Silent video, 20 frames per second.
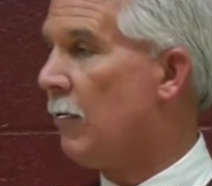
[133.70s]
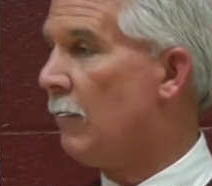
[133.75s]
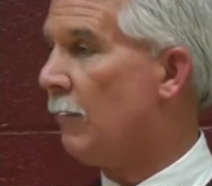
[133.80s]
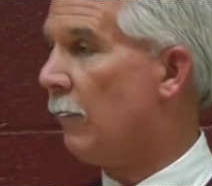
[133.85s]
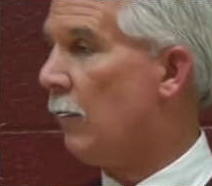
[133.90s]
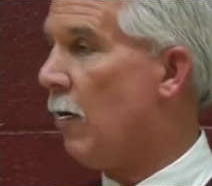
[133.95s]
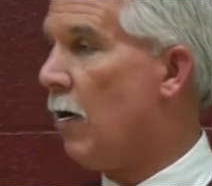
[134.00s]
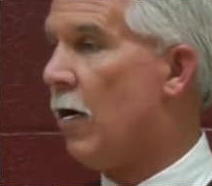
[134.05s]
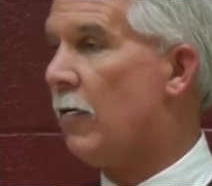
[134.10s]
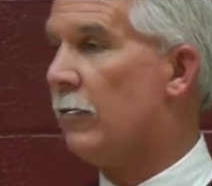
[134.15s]

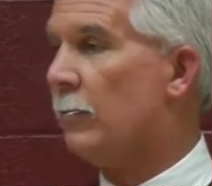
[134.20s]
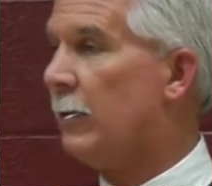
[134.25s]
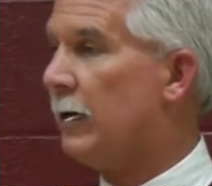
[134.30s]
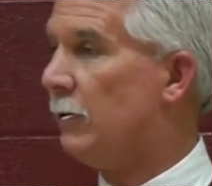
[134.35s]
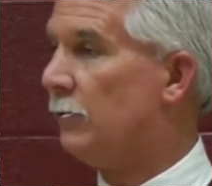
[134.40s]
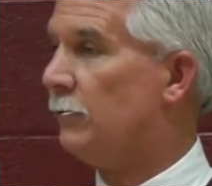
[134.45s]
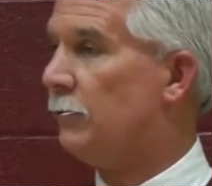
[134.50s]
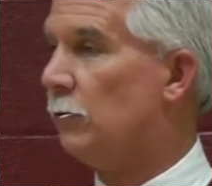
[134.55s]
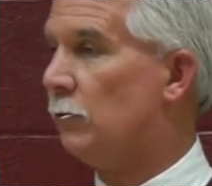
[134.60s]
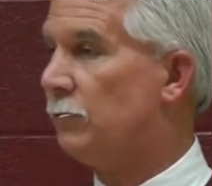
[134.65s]
for all the
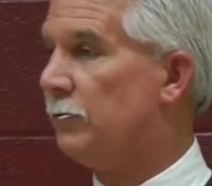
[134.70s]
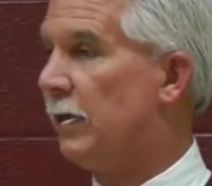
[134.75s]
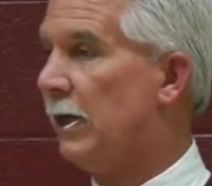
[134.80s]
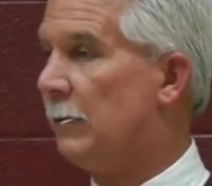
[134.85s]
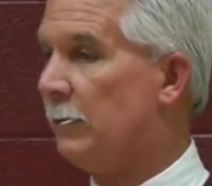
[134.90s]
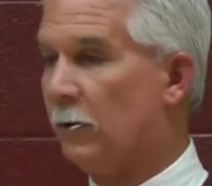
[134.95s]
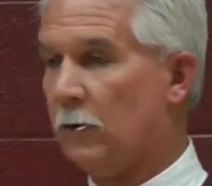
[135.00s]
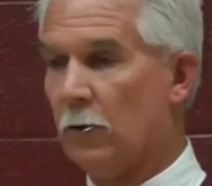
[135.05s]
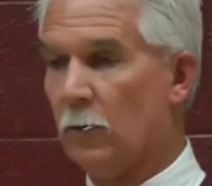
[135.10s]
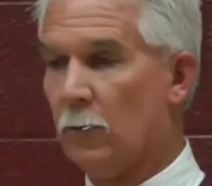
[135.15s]
middle school
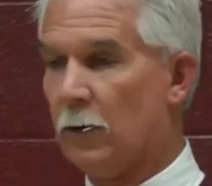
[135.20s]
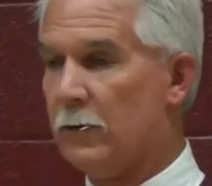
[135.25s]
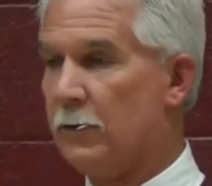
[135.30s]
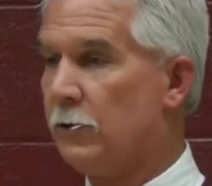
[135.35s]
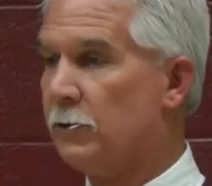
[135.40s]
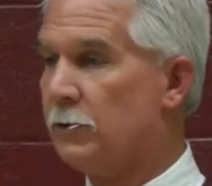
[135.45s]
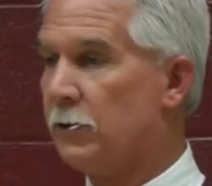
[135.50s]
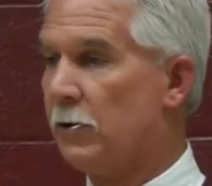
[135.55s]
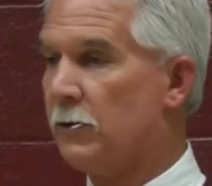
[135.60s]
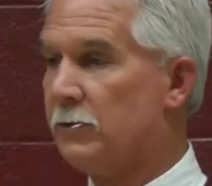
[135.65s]
teams. They're going to wear
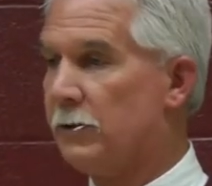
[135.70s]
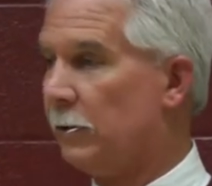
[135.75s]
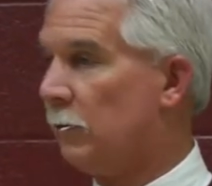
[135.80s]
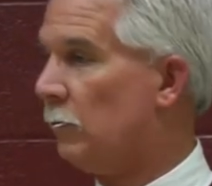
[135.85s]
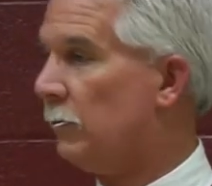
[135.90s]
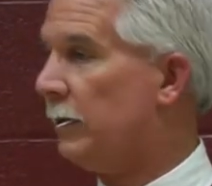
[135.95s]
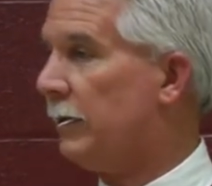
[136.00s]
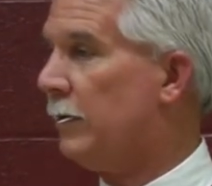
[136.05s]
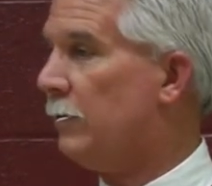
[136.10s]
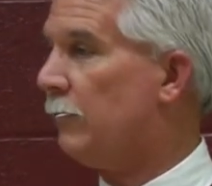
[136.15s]
their jerseys. They're
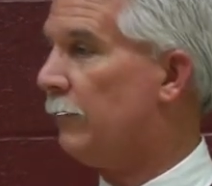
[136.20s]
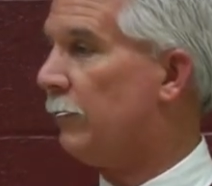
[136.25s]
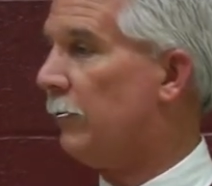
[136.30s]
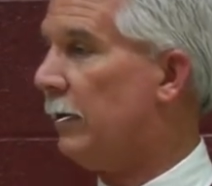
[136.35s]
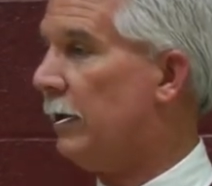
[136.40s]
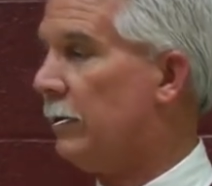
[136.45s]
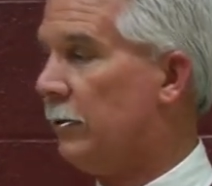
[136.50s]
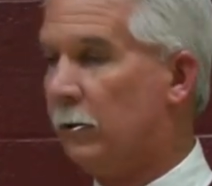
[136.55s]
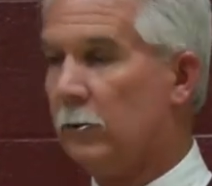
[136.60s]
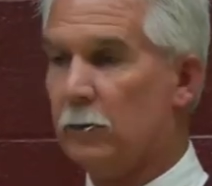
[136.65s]
going to get in
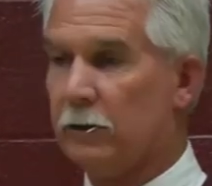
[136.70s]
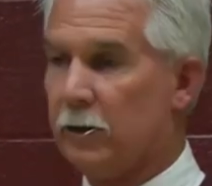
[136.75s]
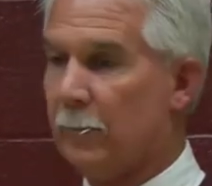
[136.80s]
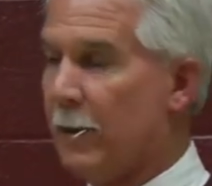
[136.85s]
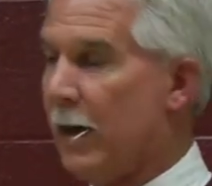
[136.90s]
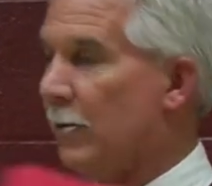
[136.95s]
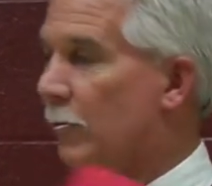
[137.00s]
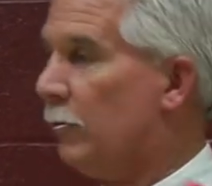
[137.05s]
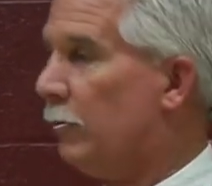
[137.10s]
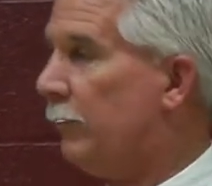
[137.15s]
free. They're going to
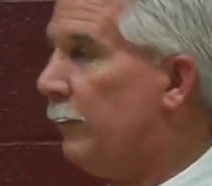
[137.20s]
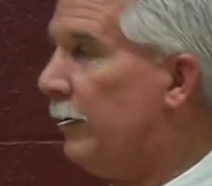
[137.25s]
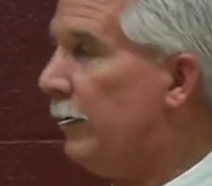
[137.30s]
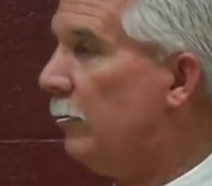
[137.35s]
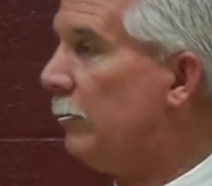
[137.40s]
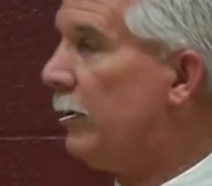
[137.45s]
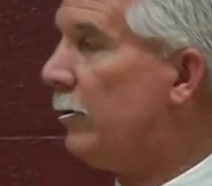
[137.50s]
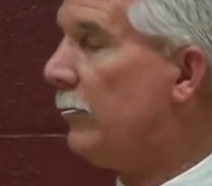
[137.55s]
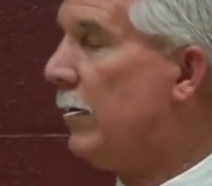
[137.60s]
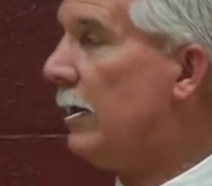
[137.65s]
come out on the
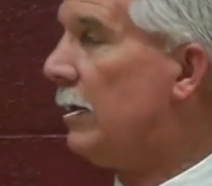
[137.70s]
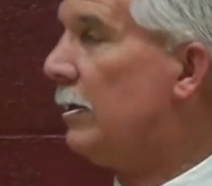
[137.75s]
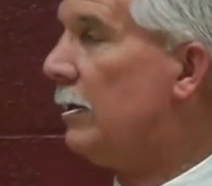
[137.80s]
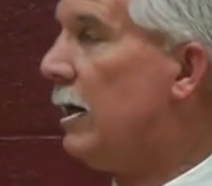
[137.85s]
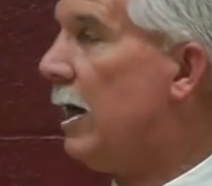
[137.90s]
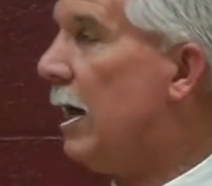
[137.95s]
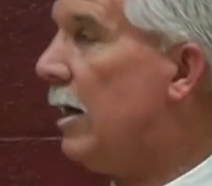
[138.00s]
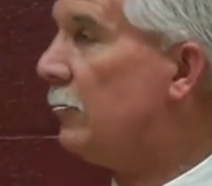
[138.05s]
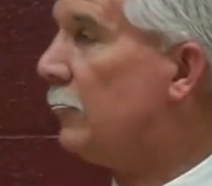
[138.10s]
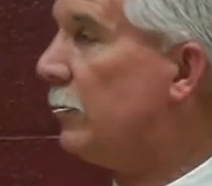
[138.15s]
field and be
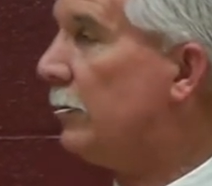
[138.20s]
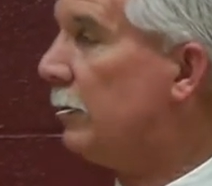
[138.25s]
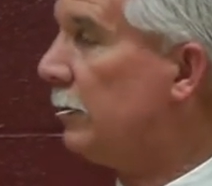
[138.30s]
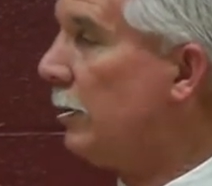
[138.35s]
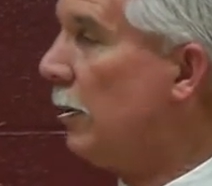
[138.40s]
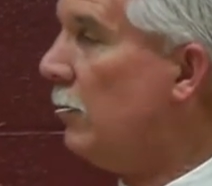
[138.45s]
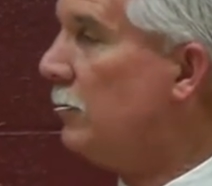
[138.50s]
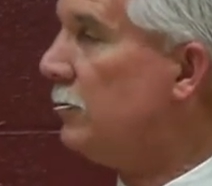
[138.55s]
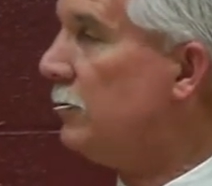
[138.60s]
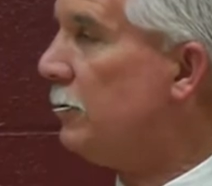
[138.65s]
recognized for
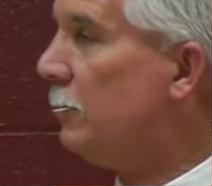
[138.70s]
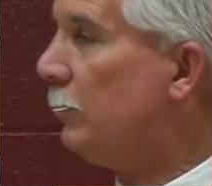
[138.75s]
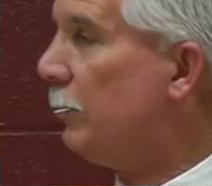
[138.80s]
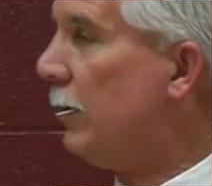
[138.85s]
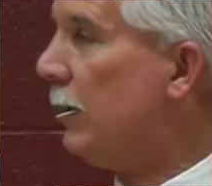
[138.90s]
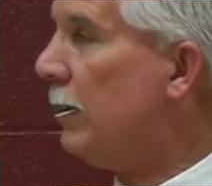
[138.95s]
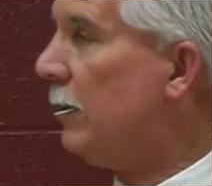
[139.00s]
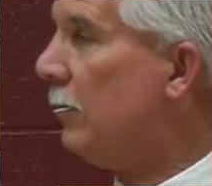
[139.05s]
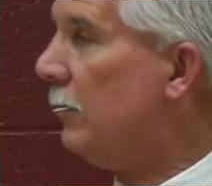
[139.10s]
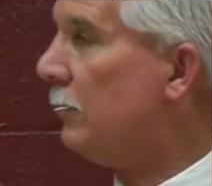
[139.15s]
the coaches and the
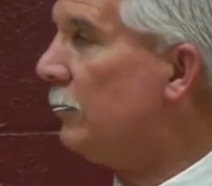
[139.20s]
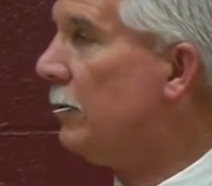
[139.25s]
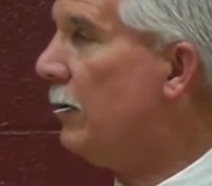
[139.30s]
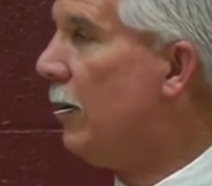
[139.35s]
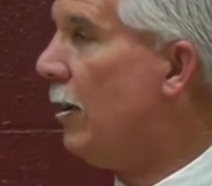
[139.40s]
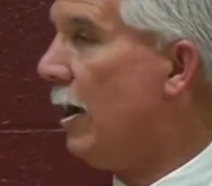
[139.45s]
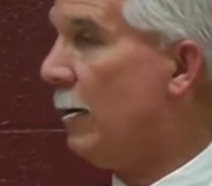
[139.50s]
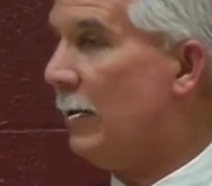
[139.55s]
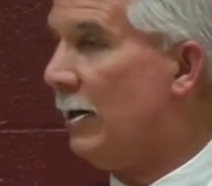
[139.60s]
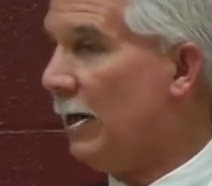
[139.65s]
players.
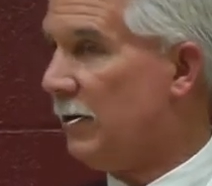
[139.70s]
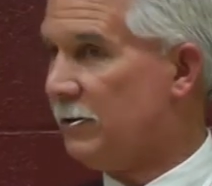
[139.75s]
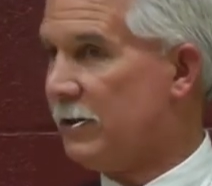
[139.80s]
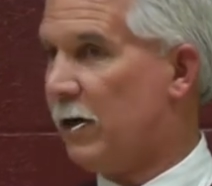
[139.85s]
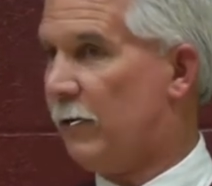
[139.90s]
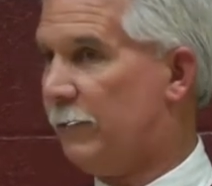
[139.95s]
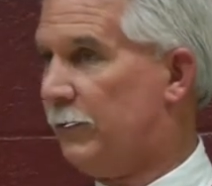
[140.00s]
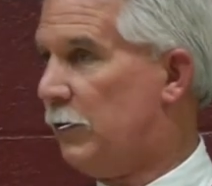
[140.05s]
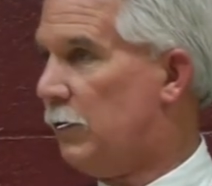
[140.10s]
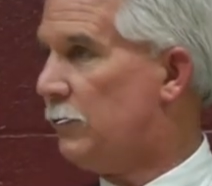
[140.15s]
I mean, that's
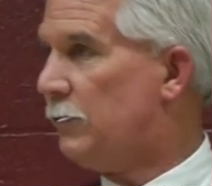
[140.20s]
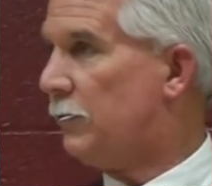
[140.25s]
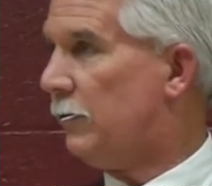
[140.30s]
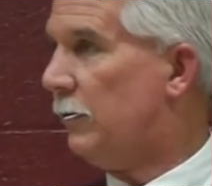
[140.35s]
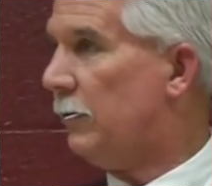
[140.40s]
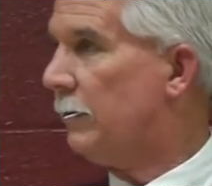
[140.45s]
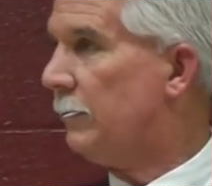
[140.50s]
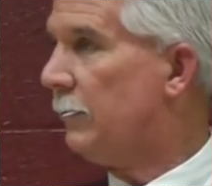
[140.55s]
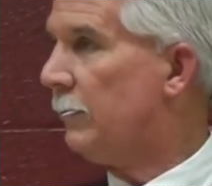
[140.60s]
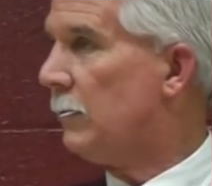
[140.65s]
our future.